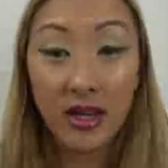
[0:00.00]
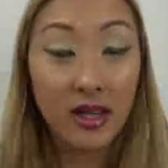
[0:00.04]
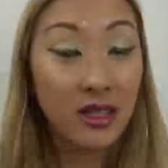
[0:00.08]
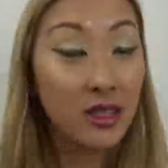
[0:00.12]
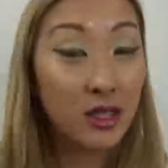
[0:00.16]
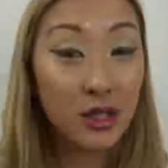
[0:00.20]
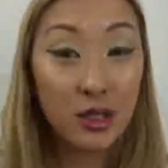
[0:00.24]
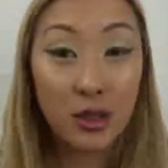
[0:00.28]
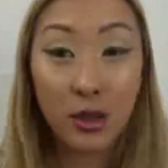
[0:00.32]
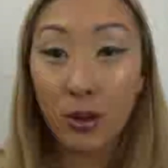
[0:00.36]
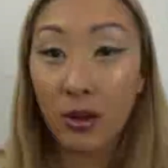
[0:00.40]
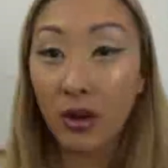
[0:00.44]

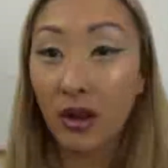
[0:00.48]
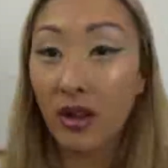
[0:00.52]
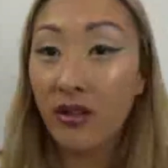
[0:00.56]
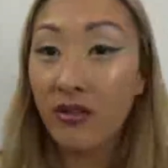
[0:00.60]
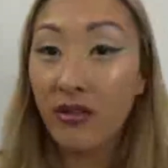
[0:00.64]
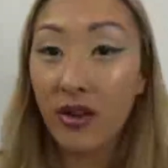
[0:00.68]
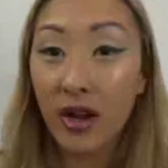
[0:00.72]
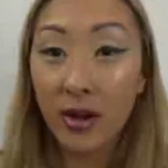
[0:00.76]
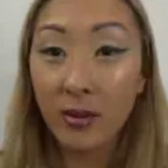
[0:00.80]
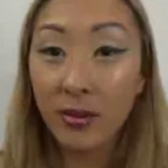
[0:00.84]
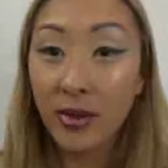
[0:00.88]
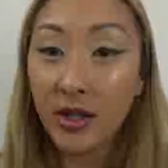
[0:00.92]
It's totally
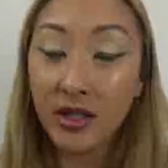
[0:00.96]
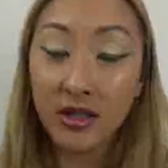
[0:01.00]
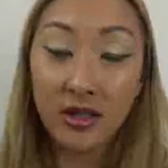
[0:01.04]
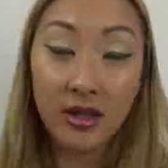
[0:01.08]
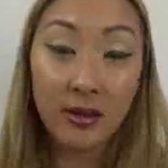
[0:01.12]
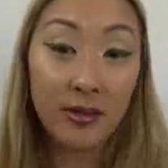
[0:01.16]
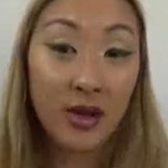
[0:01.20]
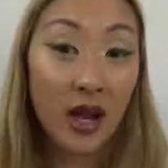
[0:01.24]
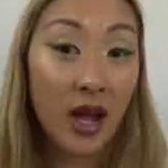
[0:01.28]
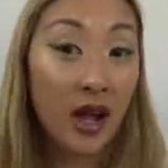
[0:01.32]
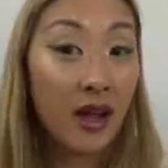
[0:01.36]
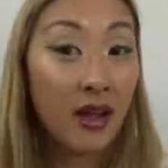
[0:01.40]
fine because
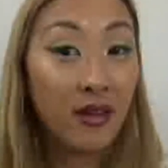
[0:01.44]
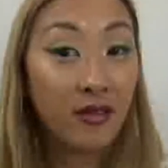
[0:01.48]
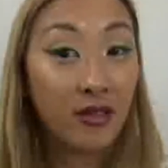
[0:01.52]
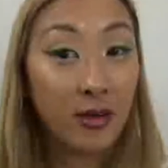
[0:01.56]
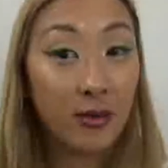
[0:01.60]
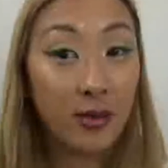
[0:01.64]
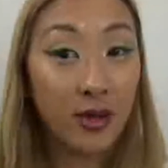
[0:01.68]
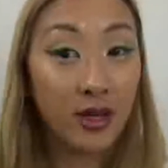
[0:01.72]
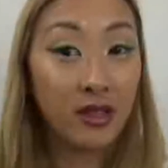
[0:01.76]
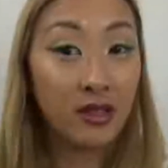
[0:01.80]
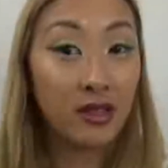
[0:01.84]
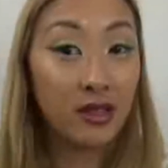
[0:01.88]
I'm not
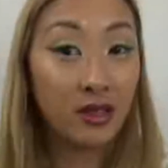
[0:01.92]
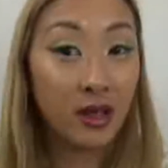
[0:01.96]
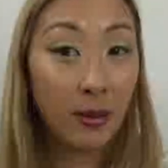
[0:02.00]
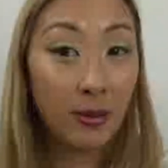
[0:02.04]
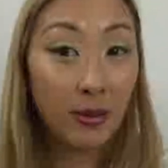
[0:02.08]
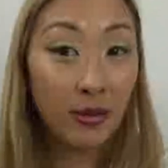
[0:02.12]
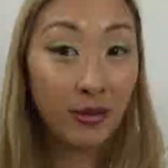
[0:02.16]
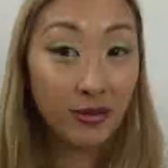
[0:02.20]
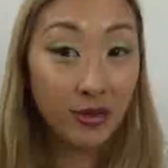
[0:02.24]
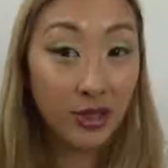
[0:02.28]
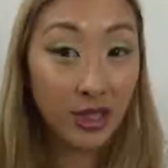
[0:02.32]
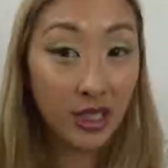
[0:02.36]
everybody's cup
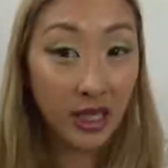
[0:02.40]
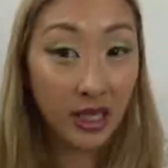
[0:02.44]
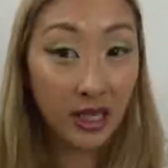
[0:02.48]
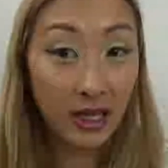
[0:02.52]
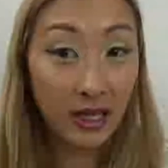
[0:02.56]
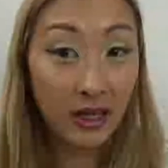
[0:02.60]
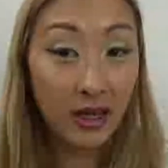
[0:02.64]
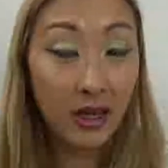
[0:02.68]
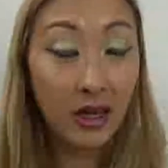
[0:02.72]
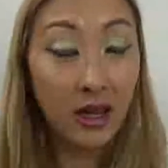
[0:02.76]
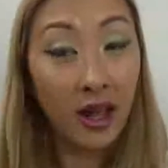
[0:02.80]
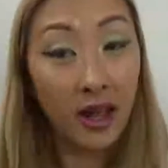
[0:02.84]
of
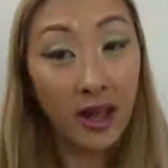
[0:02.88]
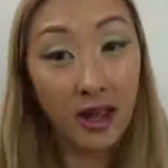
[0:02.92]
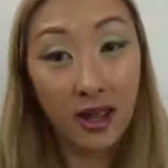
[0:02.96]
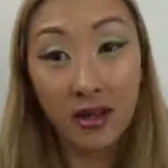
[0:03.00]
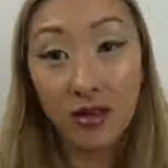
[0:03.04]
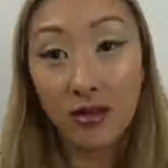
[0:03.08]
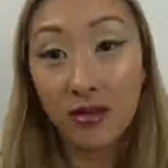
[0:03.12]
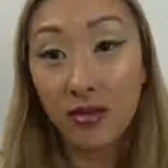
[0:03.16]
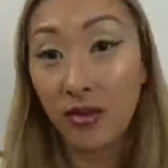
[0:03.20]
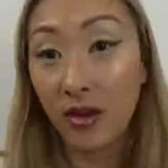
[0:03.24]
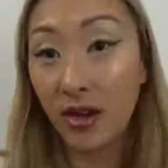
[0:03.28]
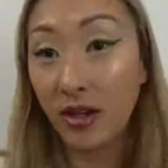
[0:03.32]
tea,
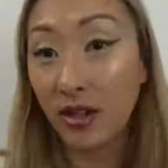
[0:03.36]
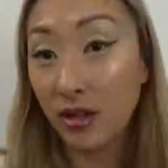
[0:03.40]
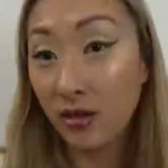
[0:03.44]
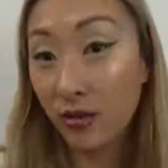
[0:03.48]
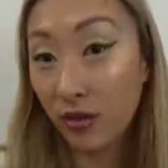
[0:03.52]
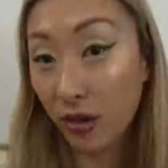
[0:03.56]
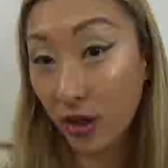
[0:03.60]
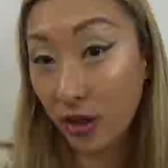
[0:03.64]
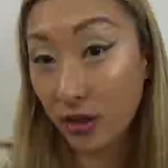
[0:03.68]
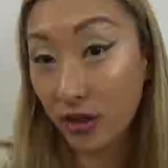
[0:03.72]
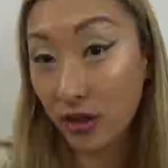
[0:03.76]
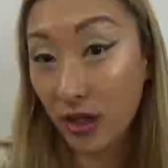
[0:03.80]
and vice
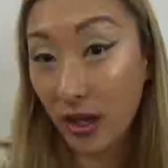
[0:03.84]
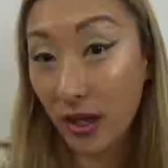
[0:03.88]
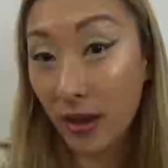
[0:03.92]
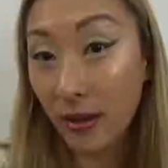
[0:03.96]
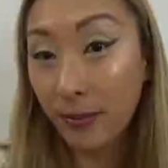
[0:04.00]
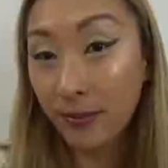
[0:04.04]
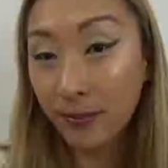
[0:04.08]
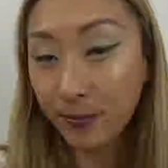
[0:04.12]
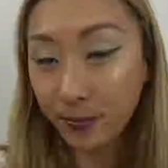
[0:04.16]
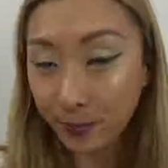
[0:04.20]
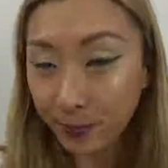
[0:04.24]
versa.